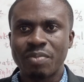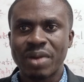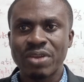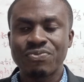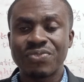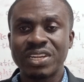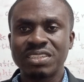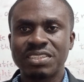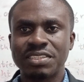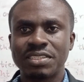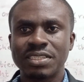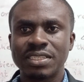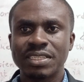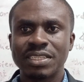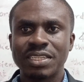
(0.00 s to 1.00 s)
My
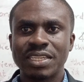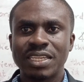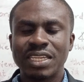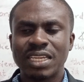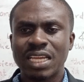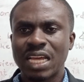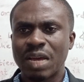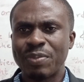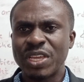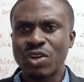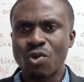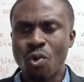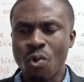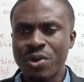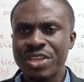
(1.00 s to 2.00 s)
friends,
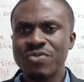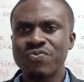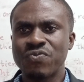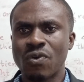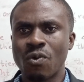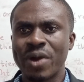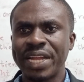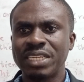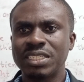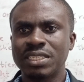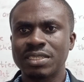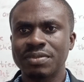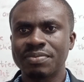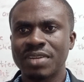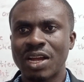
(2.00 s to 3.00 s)
going forward,
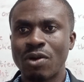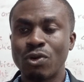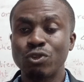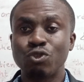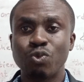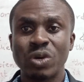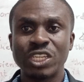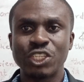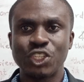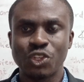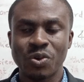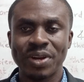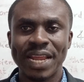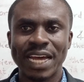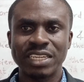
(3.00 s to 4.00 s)
I want to
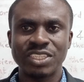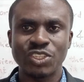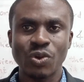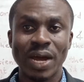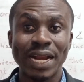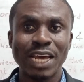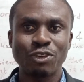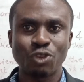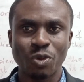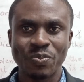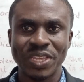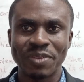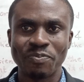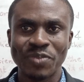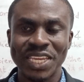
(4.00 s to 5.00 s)
ensure that your
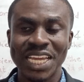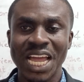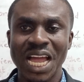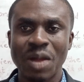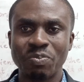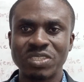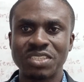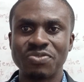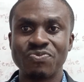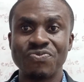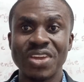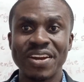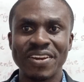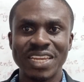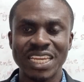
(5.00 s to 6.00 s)
anatomy becomes
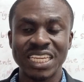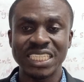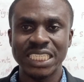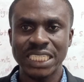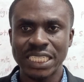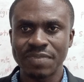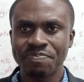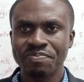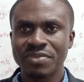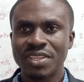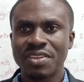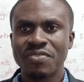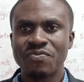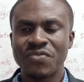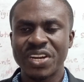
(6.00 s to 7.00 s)
very easy,
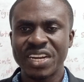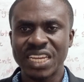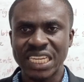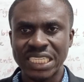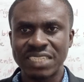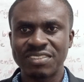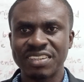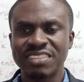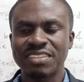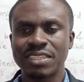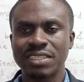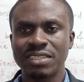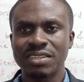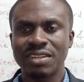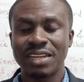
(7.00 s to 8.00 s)
very
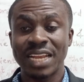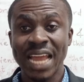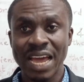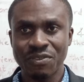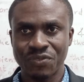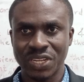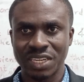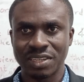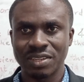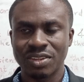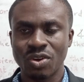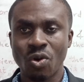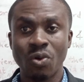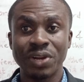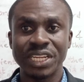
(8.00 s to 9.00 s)
interesting, loving
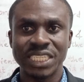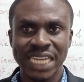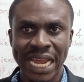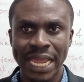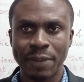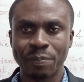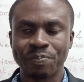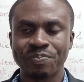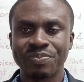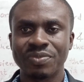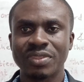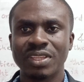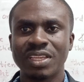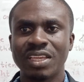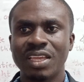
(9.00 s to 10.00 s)
all the time.
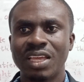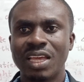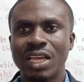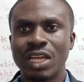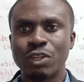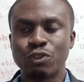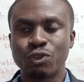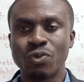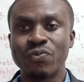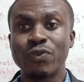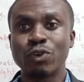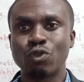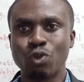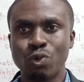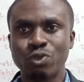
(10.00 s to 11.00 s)
And so
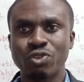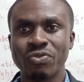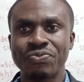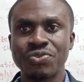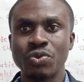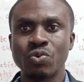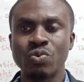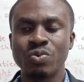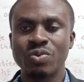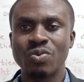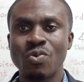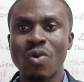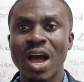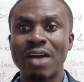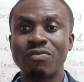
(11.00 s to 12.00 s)
for those of you
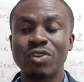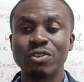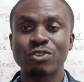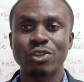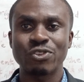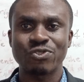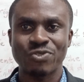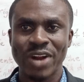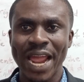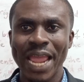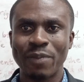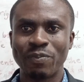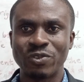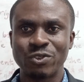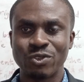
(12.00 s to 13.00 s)
who have not
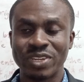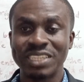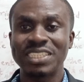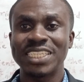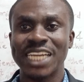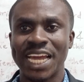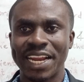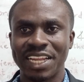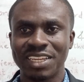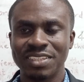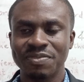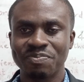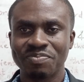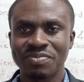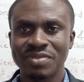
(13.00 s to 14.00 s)
subscribed to this
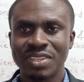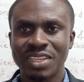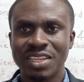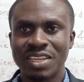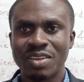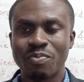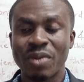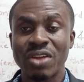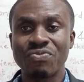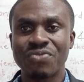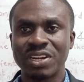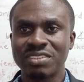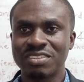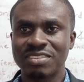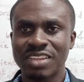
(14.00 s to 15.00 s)
channel, my
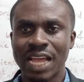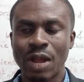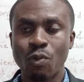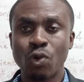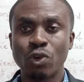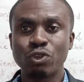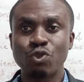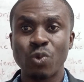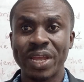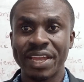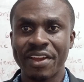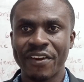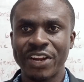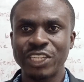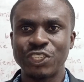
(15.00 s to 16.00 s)
friends, I want to
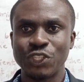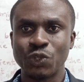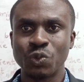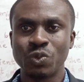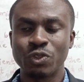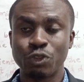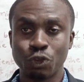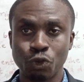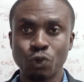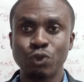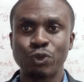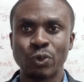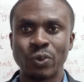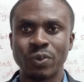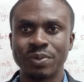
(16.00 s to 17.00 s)
encourage you to do
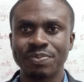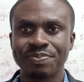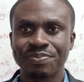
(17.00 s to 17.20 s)
so.